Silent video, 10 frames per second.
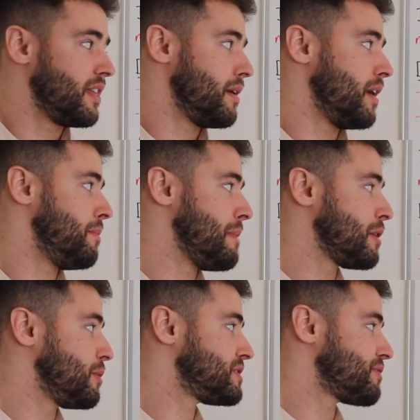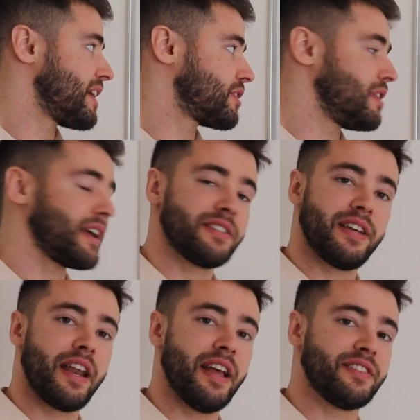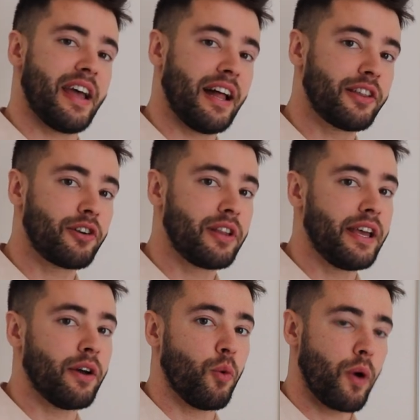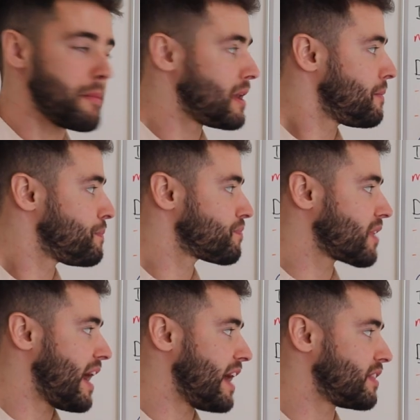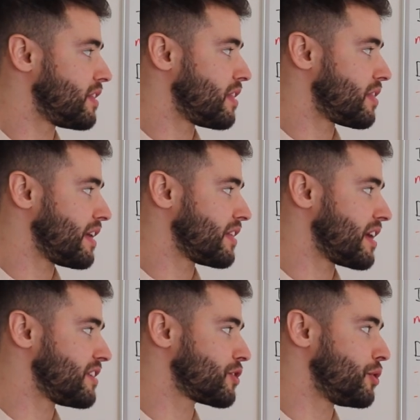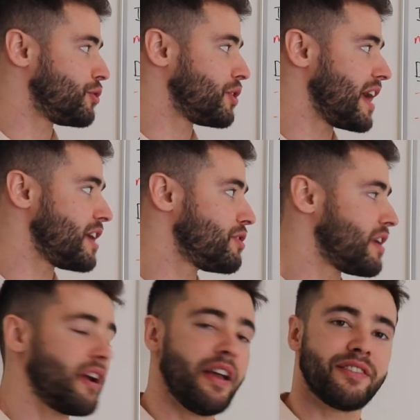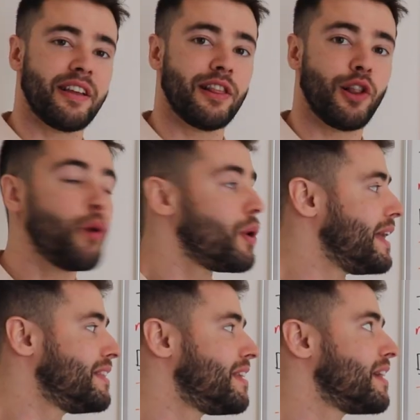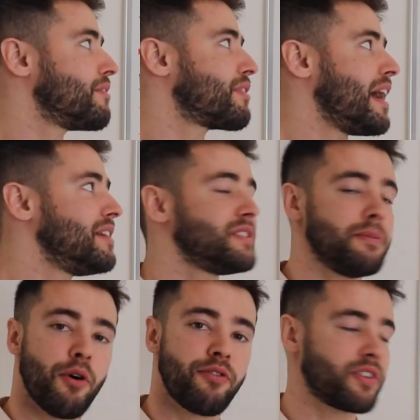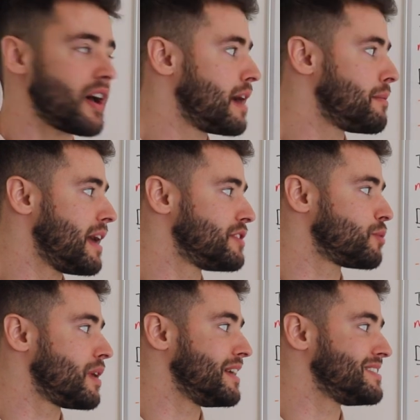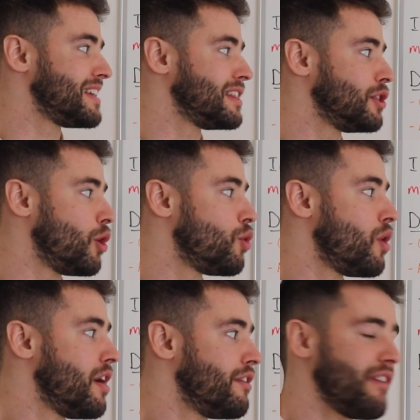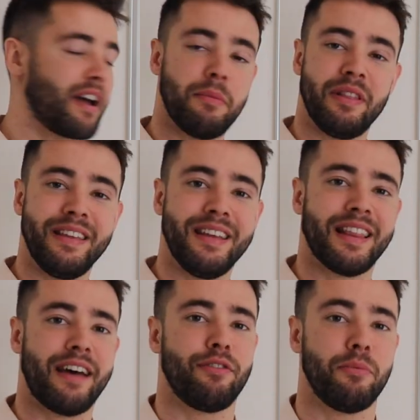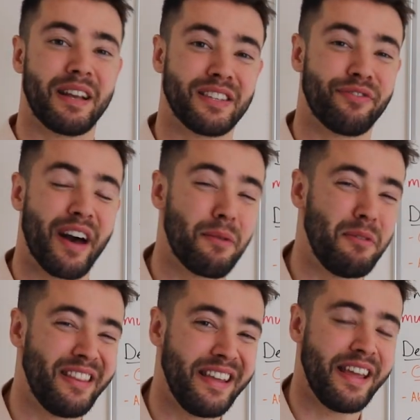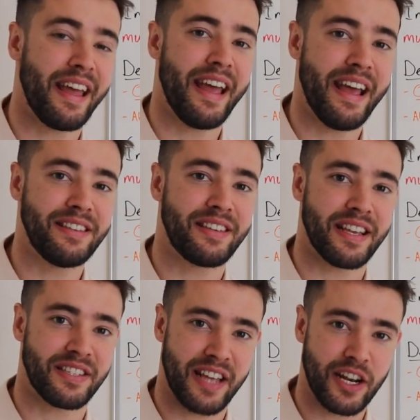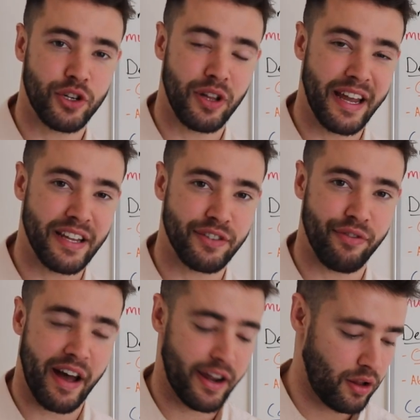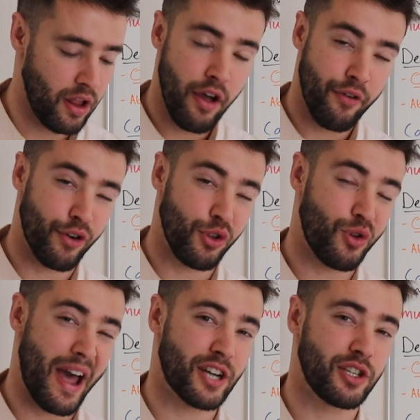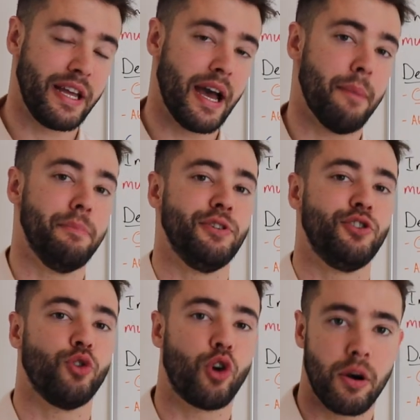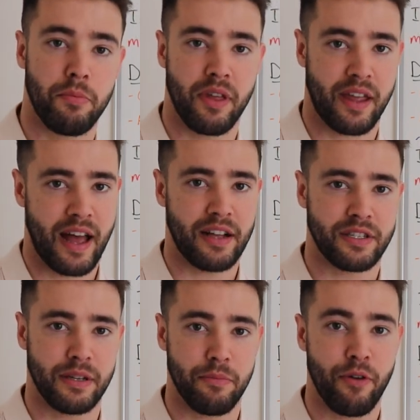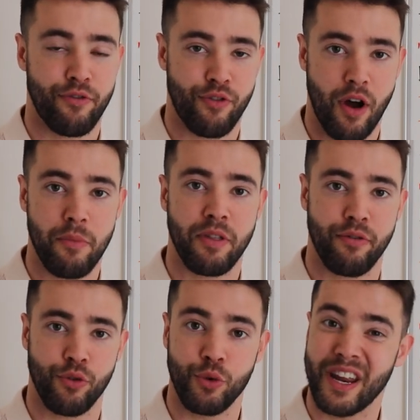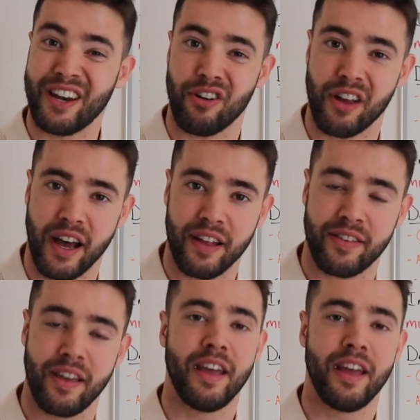The main risk factor, like I said, is elderly women. And the thing that is going to get you there is a low intake of calcium over time, as well as a low vitamin D level, because vitamin D is essential. It is vital for you to actually absorb the calcium from the food in your gut